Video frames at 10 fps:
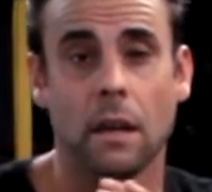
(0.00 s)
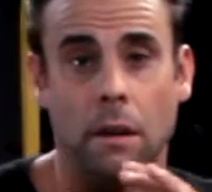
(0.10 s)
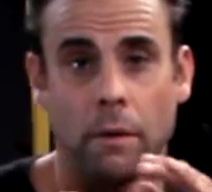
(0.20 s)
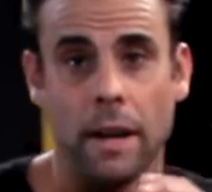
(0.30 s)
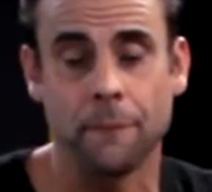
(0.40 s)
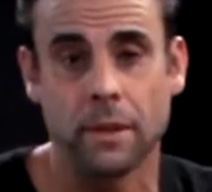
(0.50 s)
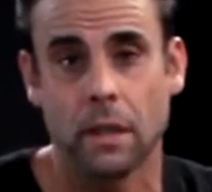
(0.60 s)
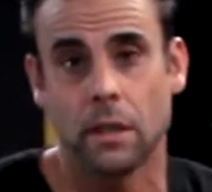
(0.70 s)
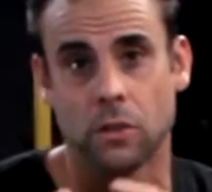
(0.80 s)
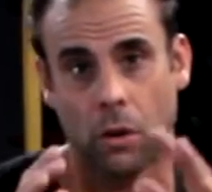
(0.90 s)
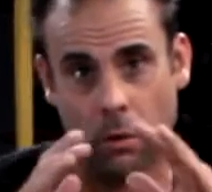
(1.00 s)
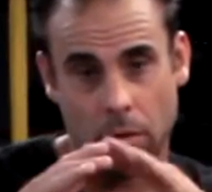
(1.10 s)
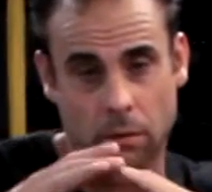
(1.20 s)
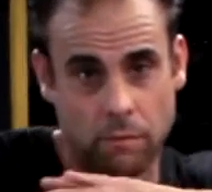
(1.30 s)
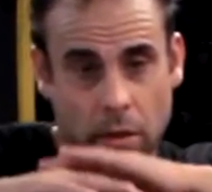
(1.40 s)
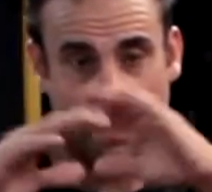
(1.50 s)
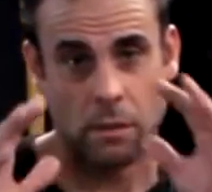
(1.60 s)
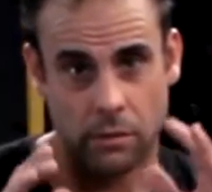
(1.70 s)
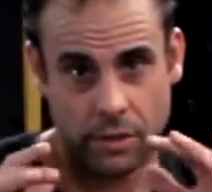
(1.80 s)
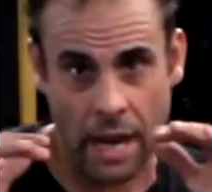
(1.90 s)
All right. So
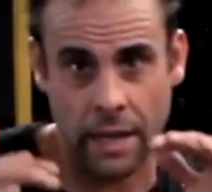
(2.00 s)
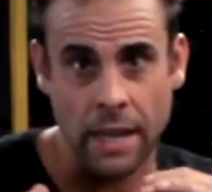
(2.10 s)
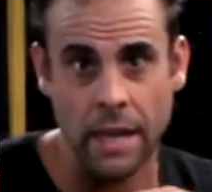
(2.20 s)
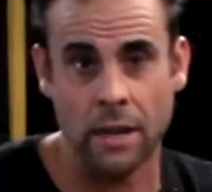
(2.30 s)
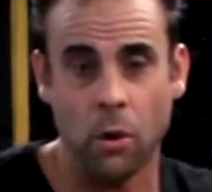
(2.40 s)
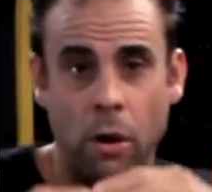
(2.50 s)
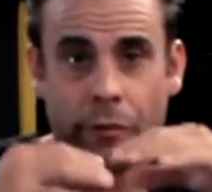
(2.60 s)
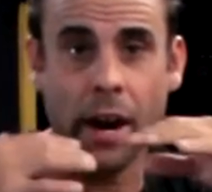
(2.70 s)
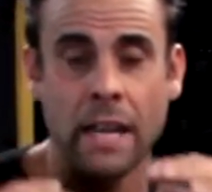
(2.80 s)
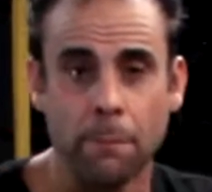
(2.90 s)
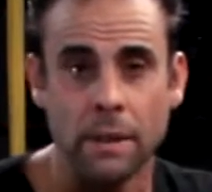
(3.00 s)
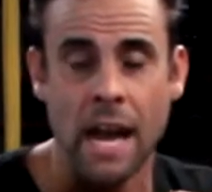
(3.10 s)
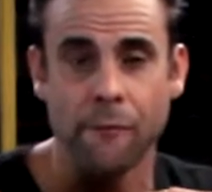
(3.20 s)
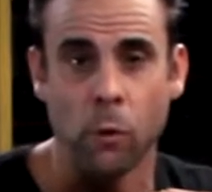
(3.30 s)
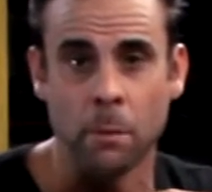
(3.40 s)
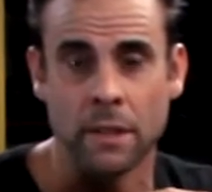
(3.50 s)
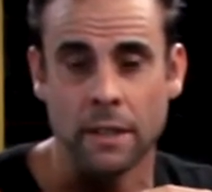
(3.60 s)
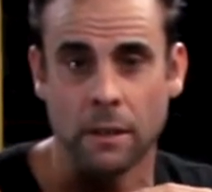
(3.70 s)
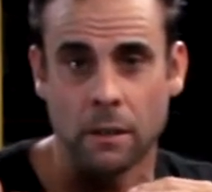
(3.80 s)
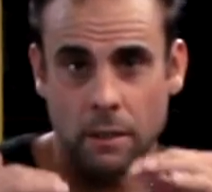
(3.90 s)
standing in or fighting platform in
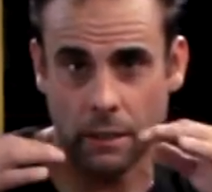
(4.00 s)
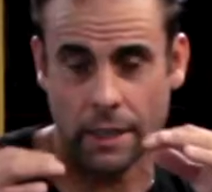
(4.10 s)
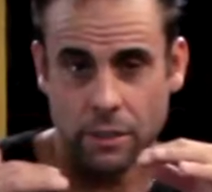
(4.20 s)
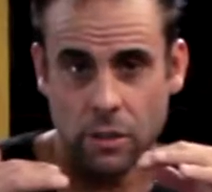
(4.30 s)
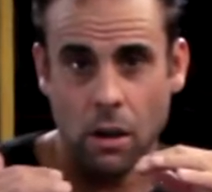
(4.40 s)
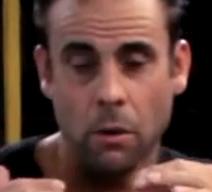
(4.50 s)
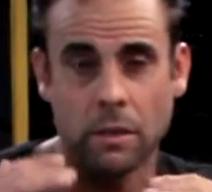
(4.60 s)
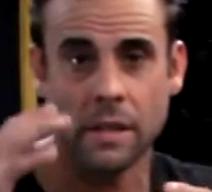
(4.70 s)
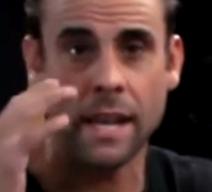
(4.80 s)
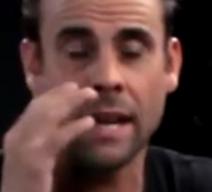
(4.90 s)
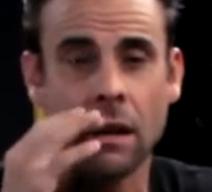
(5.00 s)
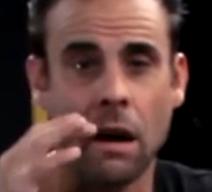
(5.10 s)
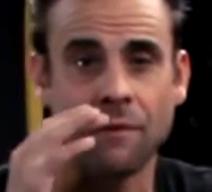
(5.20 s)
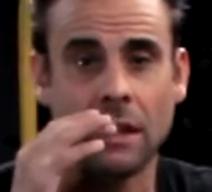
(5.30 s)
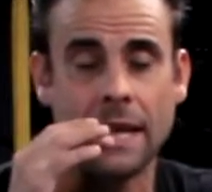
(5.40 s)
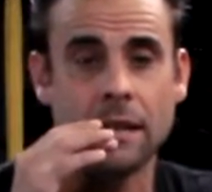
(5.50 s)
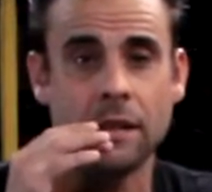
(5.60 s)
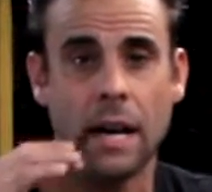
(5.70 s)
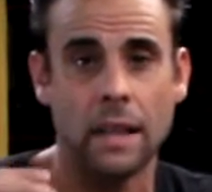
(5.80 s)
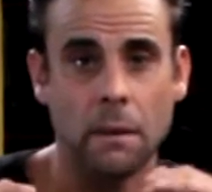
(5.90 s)
here like so, taking it off the lead
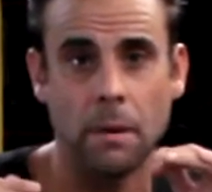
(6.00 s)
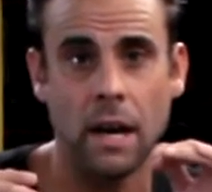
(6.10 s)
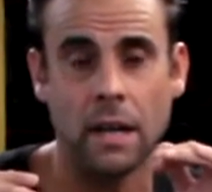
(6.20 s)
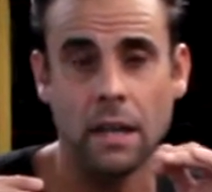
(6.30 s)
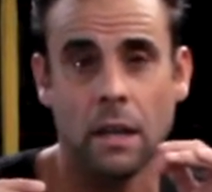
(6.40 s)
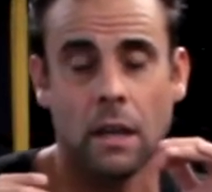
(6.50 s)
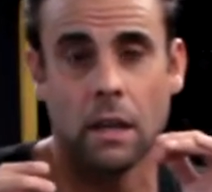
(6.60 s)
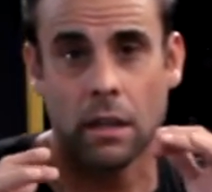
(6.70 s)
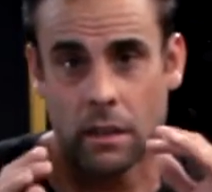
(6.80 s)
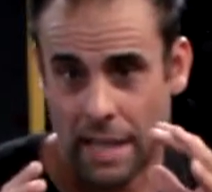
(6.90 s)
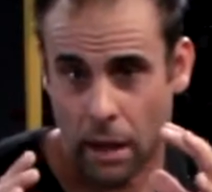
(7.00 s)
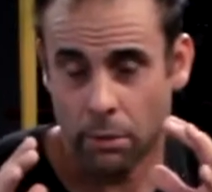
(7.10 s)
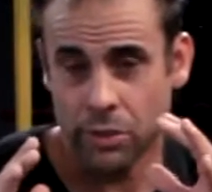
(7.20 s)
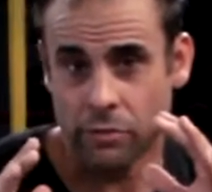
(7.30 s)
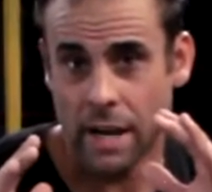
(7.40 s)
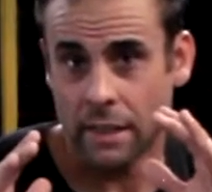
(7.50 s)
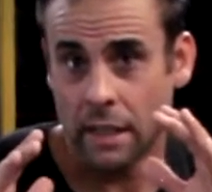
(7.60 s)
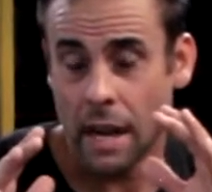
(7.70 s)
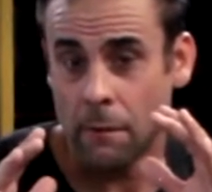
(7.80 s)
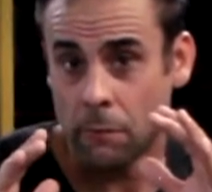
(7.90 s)
side of the body, the elbow strike that
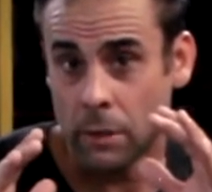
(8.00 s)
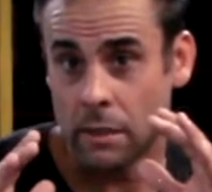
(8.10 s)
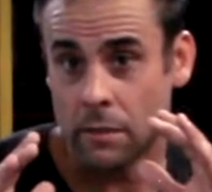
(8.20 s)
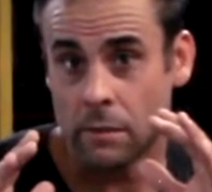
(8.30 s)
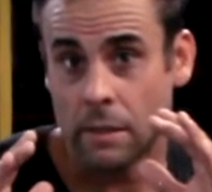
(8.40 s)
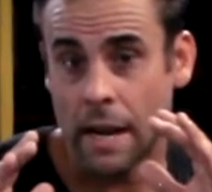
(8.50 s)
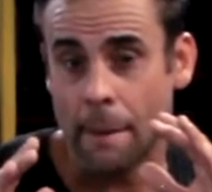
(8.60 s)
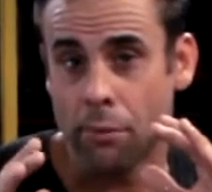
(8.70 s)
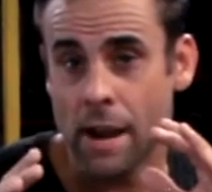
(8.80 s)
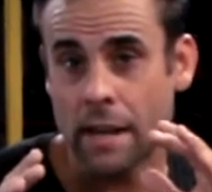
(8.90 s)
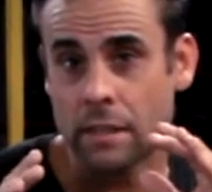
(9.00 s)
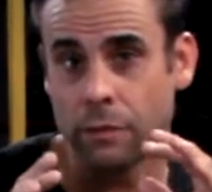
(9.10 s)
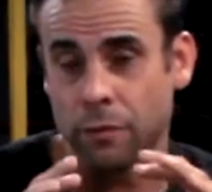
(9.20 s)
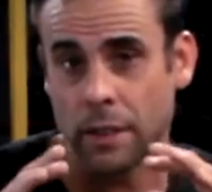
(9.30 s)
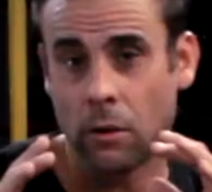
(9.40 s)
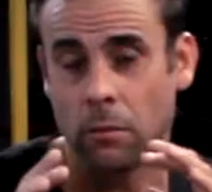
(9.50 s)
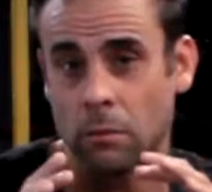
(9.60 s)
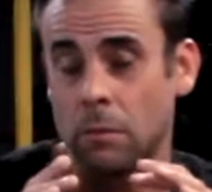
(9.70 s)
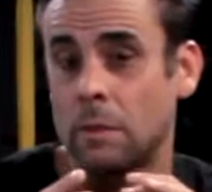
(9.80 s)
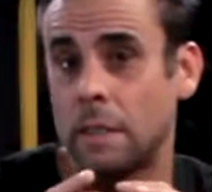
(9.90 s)
I practice,
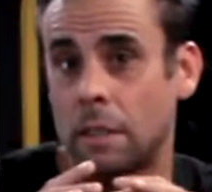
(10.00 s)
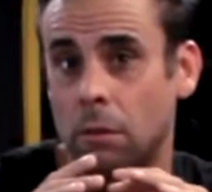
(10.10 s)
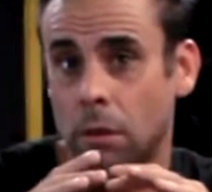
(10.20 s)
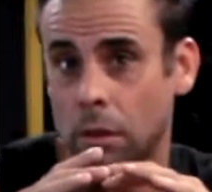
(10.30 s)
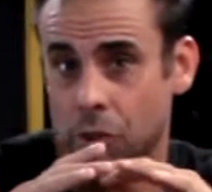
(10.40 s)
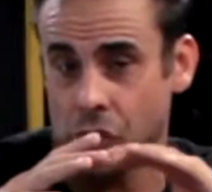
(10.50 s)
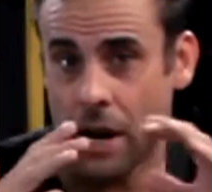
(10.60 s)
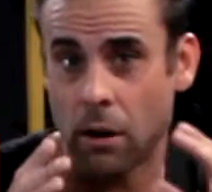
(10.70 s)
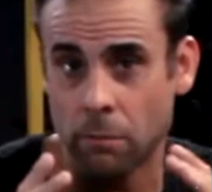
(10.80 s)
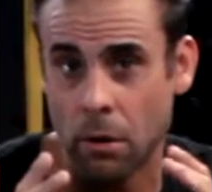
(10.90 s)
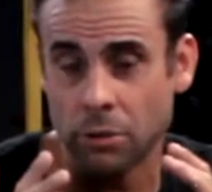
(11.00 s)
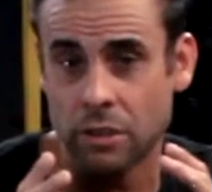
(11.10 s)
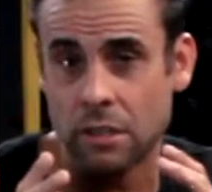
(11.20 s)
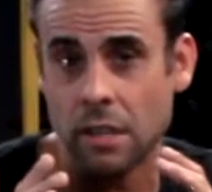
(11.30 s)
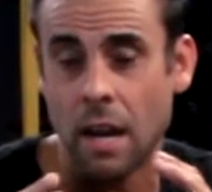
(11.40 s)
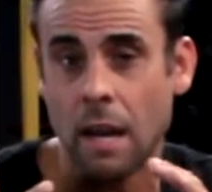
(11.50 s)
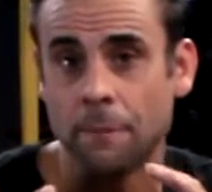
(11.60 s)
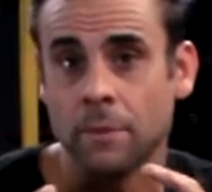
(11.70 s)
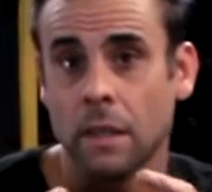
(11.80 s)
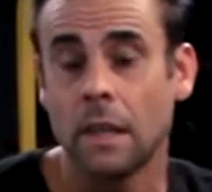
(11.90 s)
or share most of the time